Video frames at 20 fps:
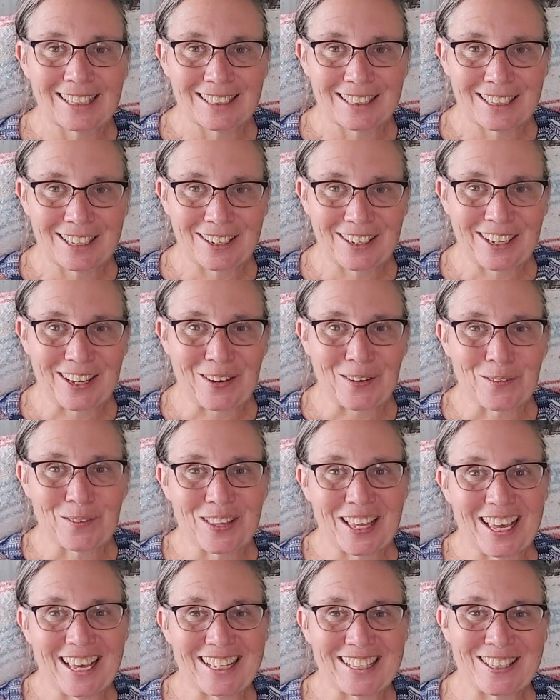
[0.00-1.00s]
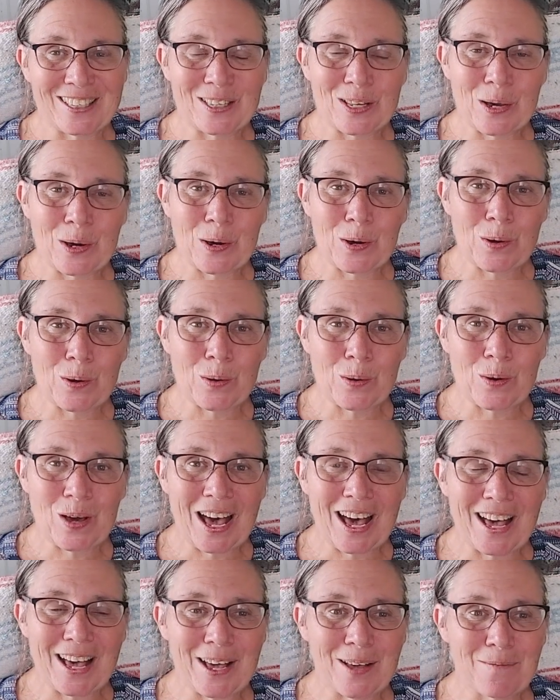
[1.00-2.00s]
There you go. And so
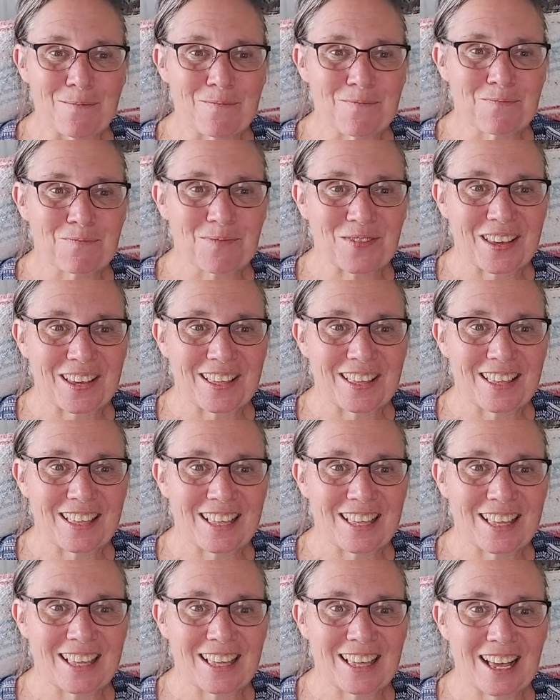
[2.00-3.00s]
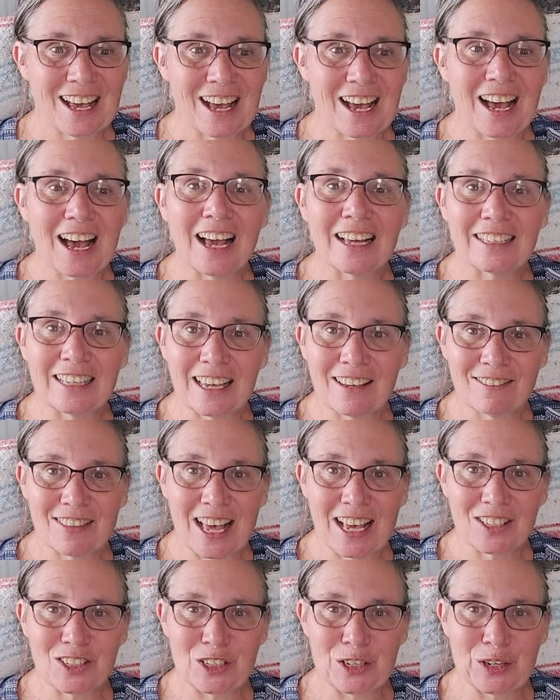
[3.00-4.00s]
I gave
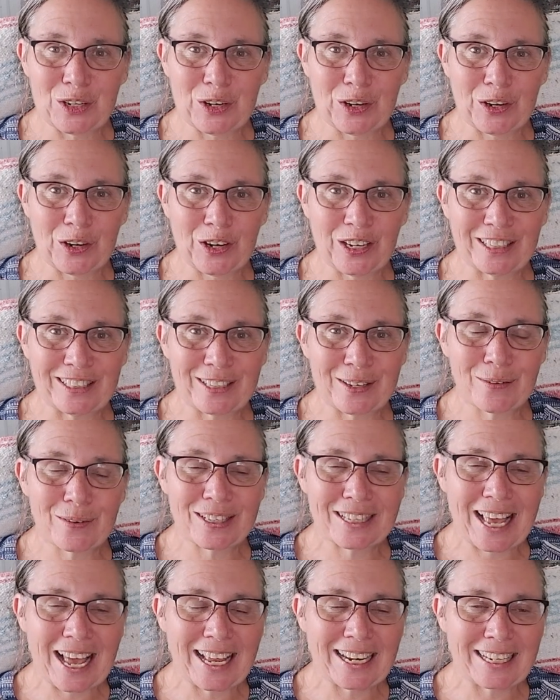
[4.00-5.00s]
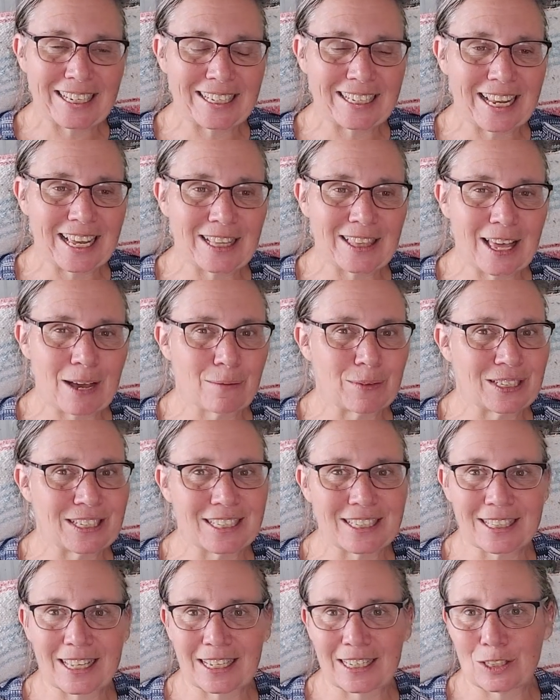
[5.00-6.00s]
that to her. And so it was that was
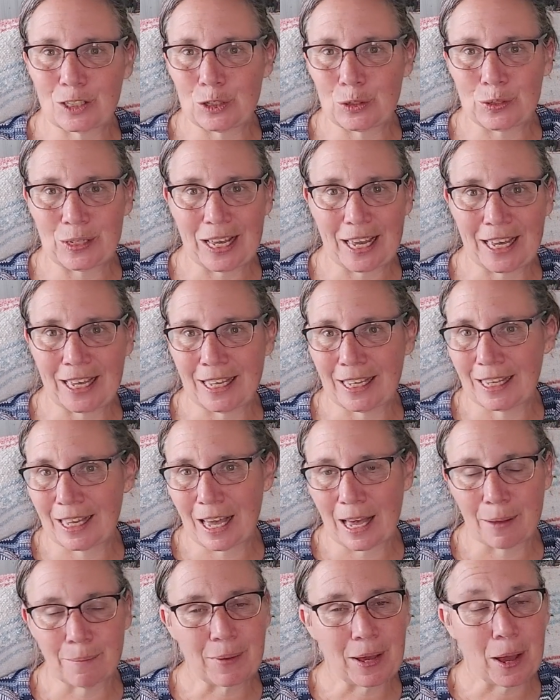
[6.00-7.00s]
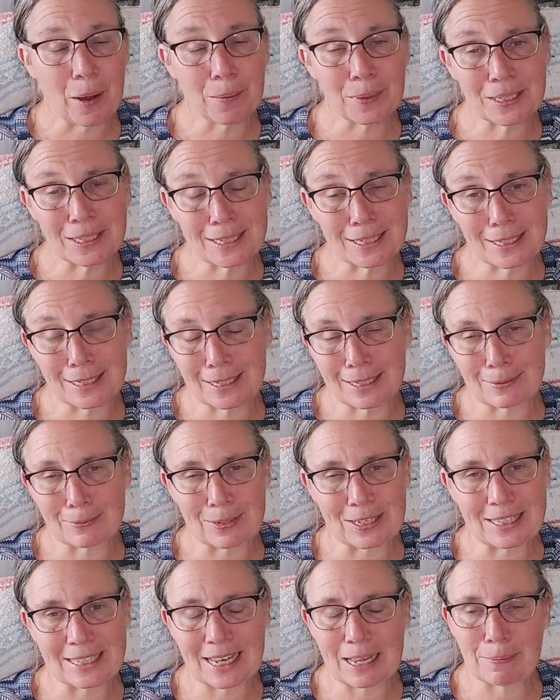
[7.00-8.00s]
just like a 2-day. I almost did it in
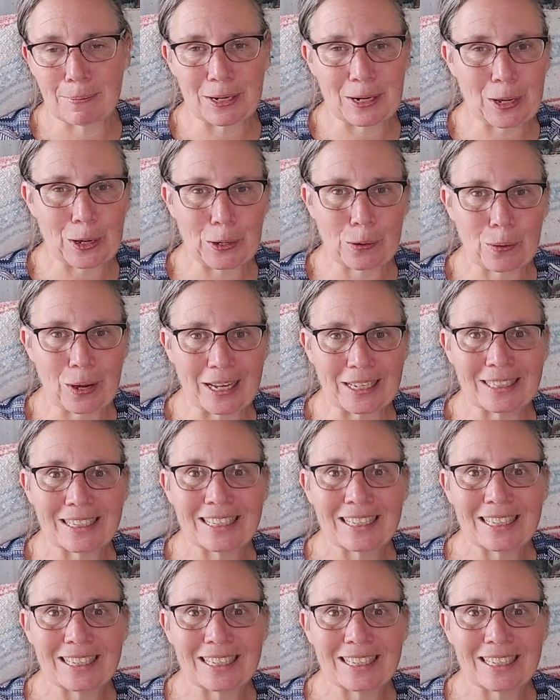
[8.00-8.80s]
1 day, but not quite.